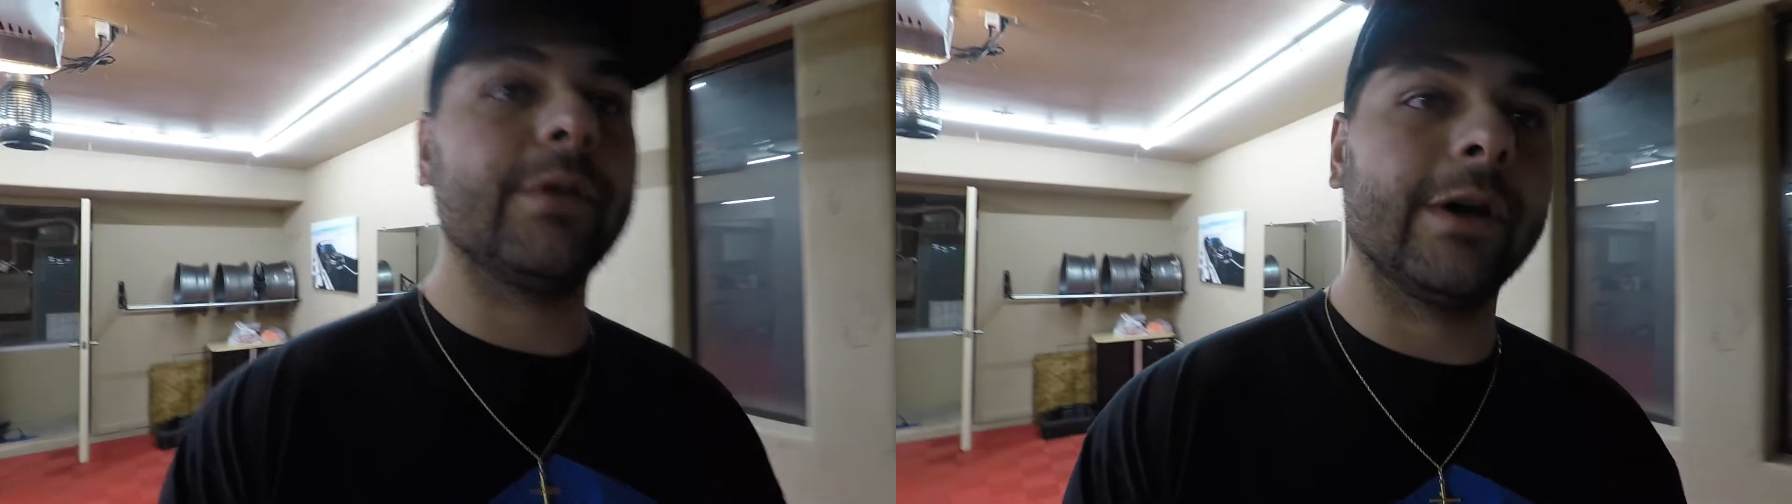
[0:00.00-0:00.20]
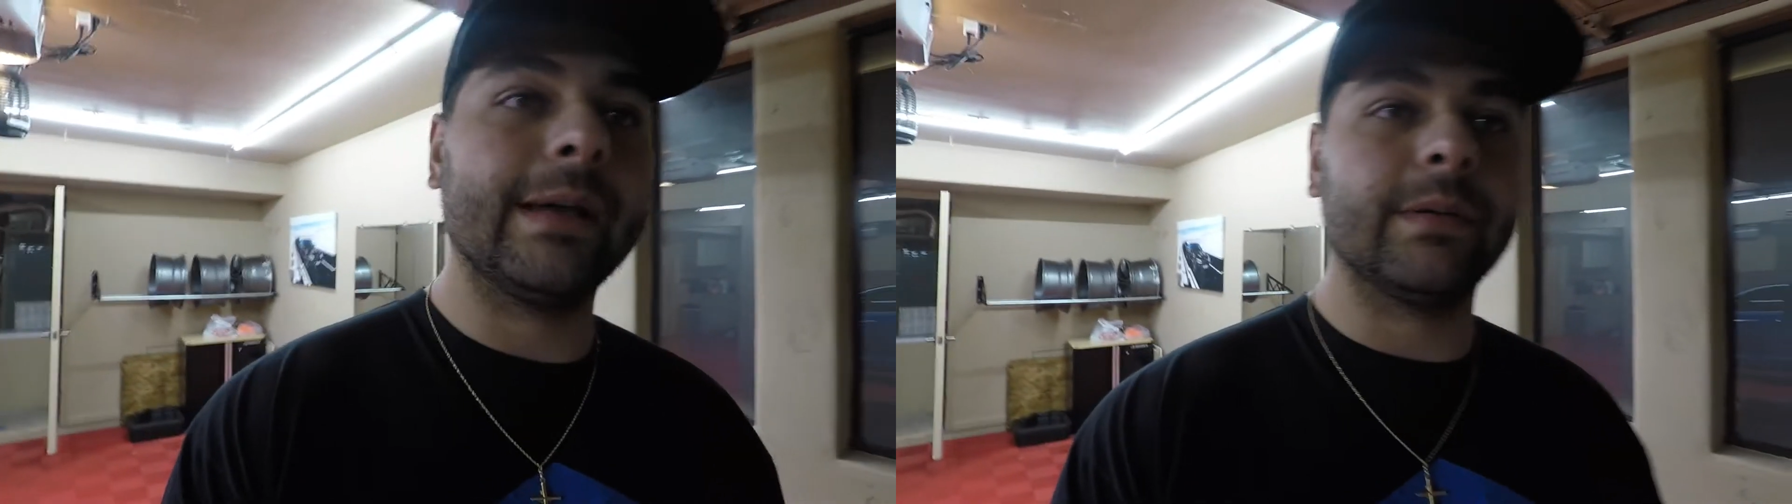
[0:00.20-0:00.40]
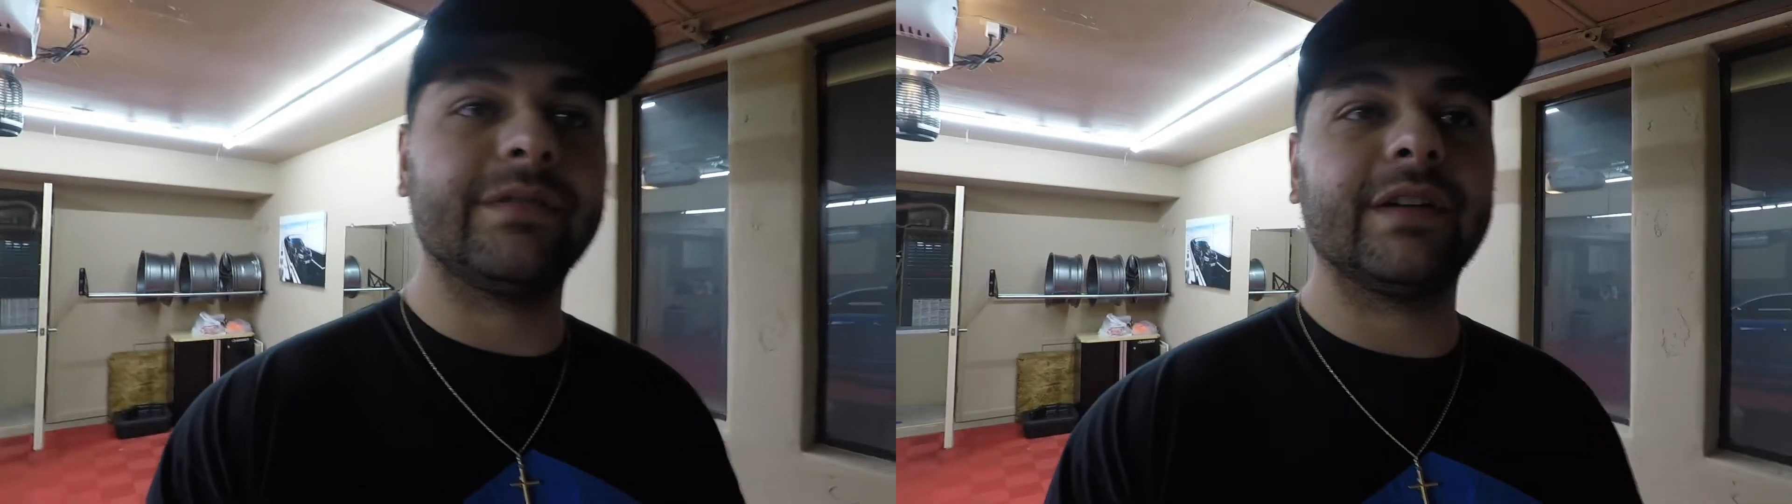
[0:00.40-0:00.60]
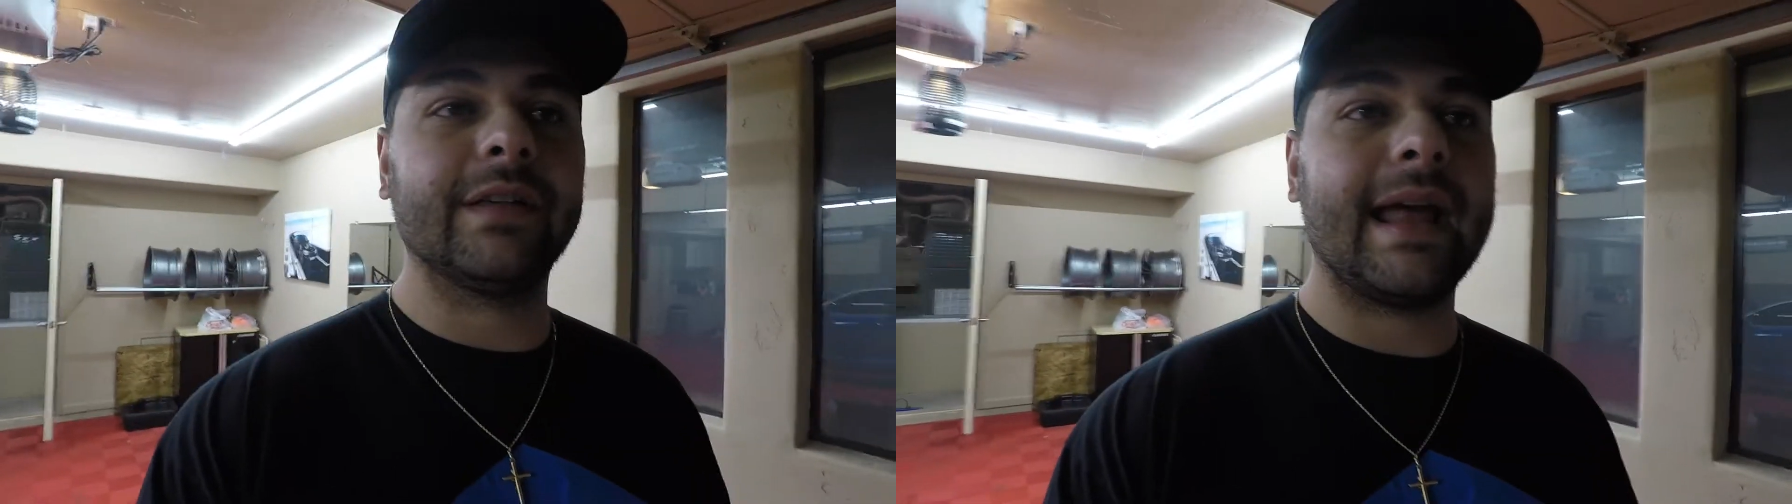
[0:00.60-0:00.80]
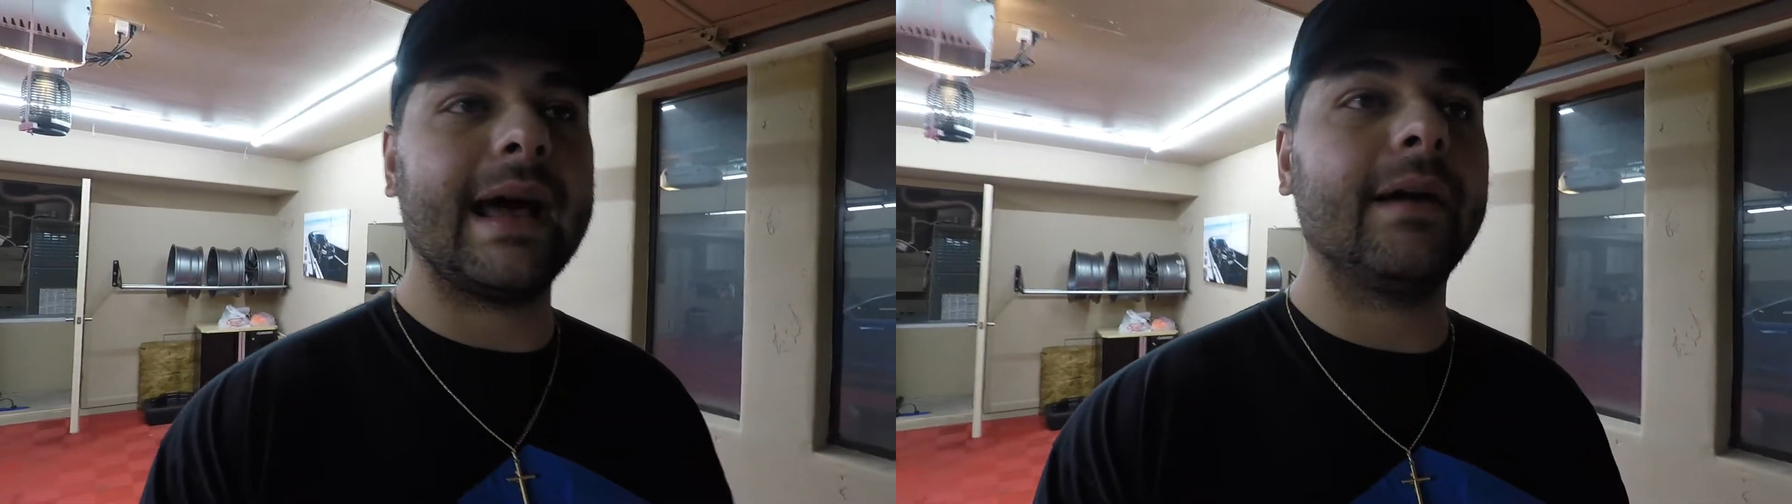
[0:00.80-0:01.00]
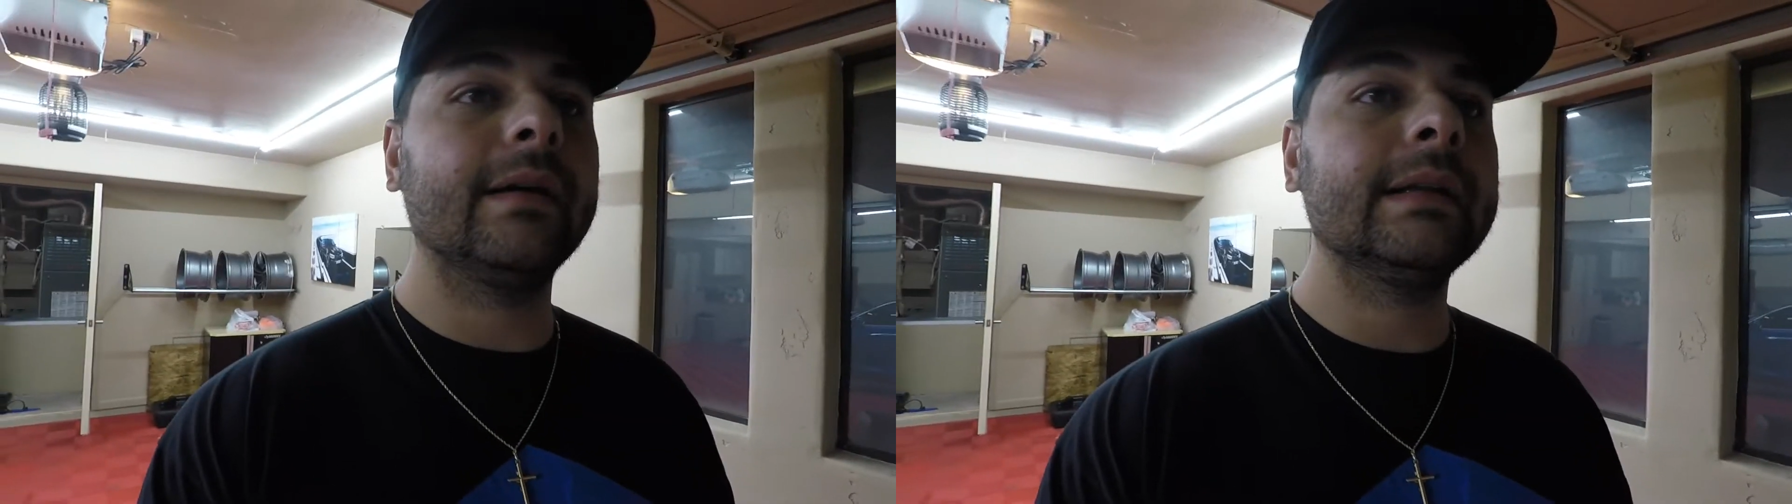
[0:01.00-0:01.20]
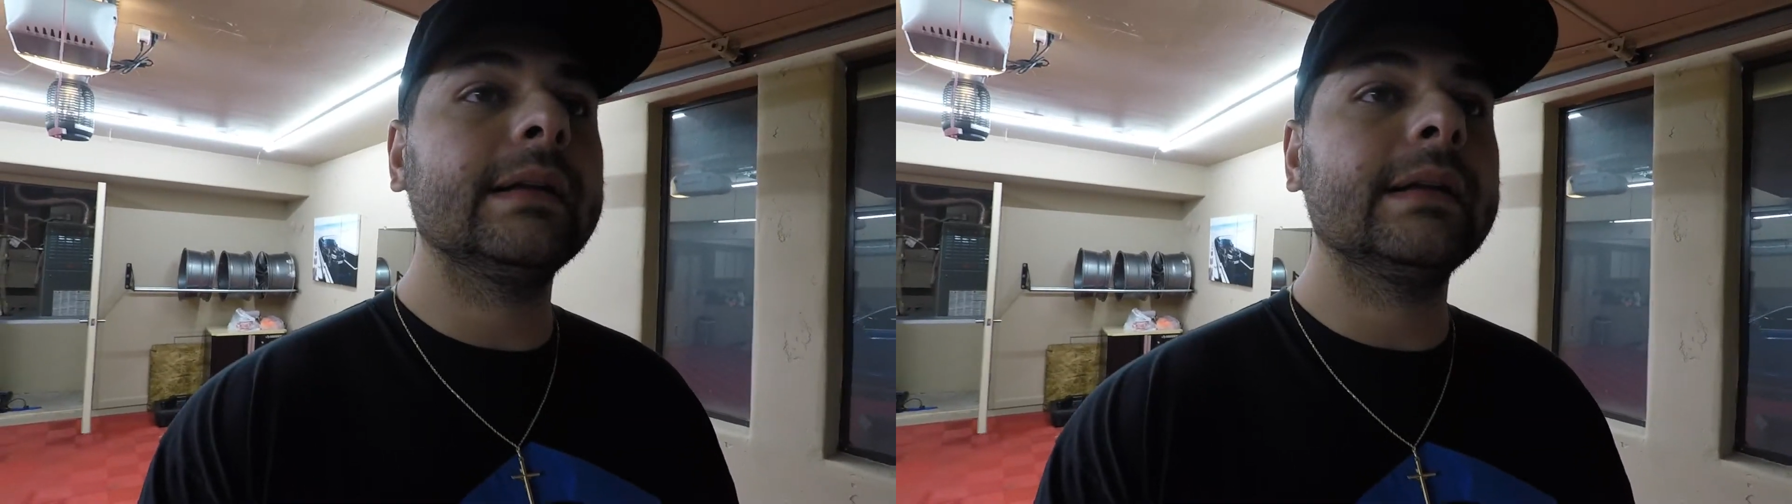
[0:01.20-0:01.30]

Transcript: were able to figure that out.